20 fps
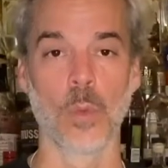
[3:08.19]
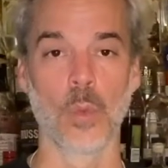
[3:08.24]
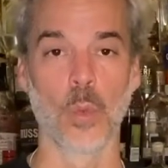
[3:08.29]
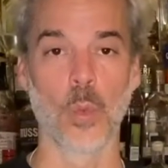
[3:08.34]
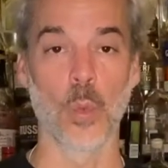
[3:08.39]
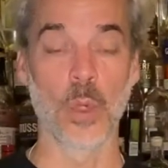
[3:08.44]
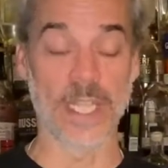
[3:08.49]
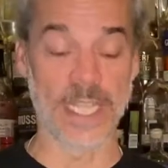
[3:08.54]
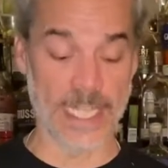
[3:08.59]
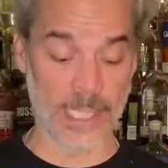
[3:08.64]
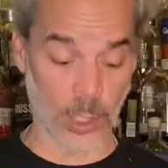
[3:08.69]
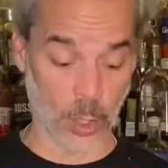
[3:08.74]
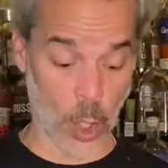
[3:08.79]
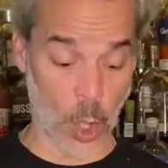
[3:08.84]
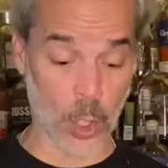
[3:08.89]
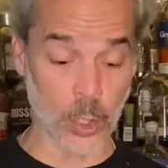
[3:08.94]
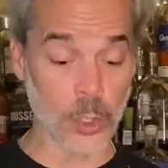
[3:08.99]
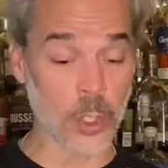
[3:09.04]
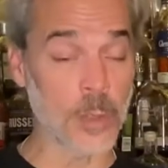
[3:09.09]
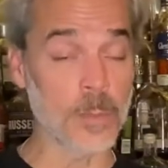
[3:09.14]
We need
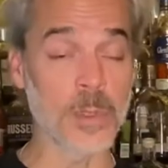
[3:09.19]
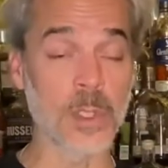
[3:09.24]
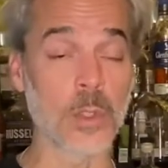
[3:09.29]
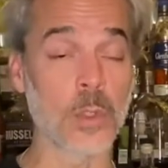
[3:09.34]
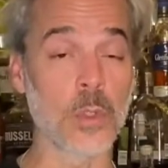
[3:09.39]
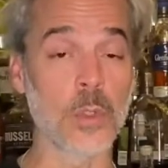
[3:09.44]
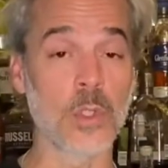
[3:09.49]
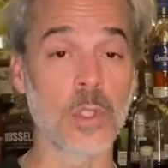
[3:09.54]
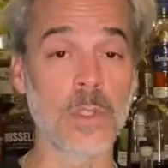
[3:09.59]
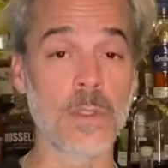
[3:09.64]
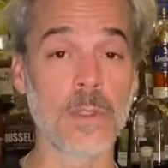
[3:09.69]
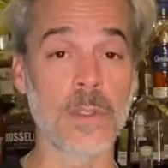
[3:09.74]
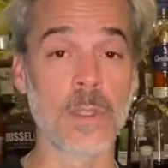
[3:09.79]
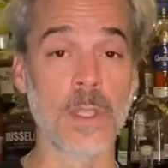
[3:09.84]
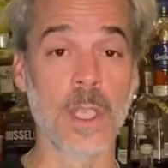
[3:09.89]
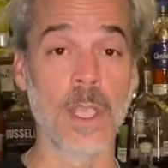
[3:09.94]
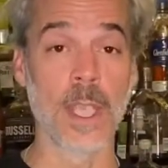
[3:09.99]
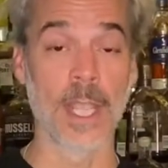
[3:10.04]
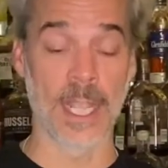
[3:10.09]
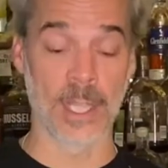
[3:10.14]
long term solutions
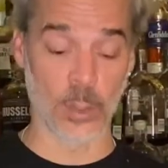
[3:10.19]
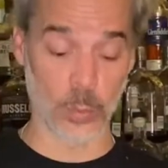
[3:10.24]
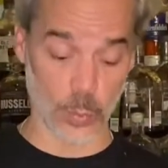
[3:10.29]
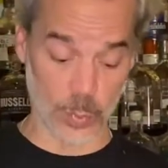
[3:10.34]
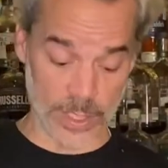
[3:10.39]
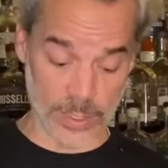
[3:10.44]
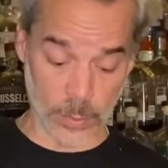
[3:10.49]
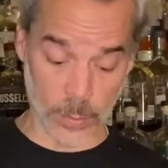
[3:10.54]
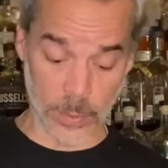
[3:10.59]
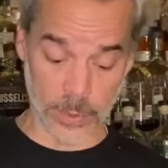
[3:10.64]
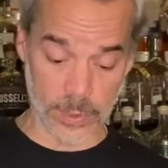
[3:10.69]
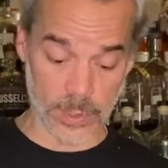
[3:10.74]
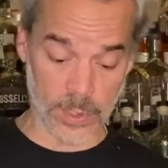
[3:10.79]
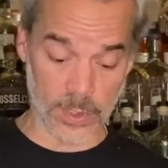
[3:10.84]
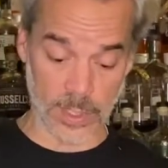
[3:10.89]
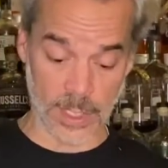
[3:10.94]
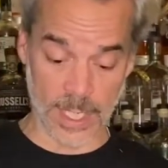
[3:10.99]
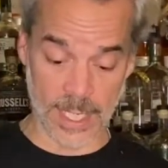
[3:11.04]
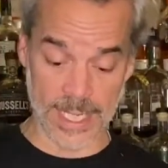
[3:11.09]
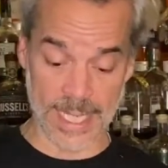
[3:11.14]
and the
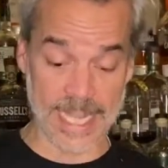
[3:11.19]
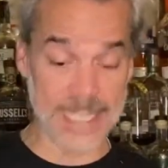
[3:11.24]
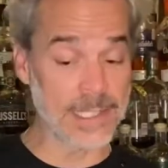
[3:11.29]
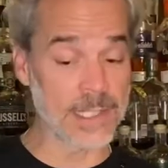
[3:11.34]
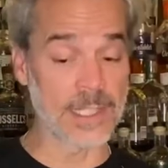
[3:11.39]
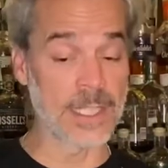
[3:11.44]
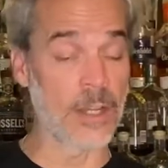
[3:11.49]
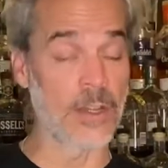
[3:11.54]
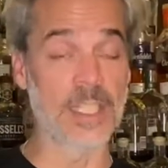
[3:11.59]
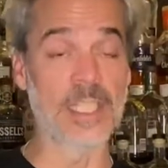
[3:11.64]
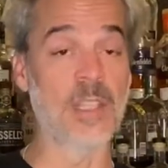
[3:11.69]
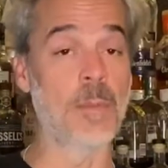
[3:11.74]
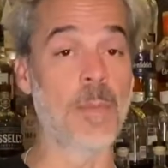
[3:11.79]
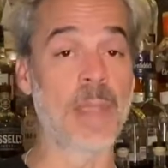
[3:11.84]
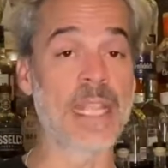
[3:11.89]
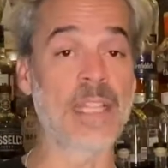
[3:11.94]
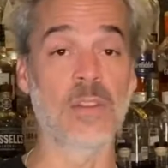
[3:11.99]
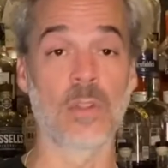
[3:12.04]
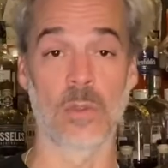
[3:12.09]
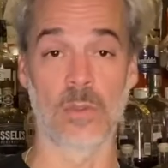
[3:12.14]
resources necessary to
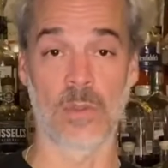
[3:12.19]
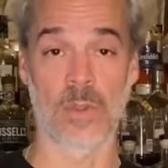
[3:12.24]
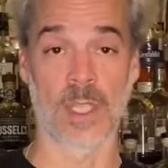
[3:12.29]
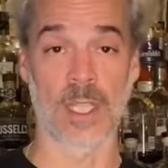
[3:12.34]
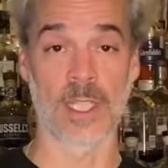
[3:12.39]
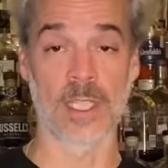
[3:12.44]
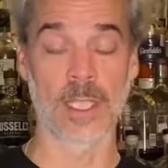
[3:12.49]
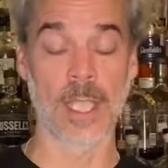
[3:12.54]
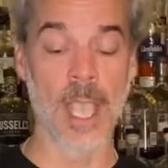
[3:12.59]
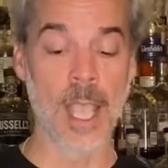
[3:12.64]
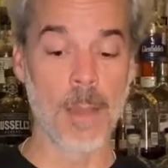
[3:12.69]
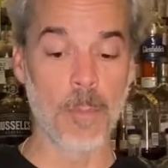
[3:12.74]
make those things,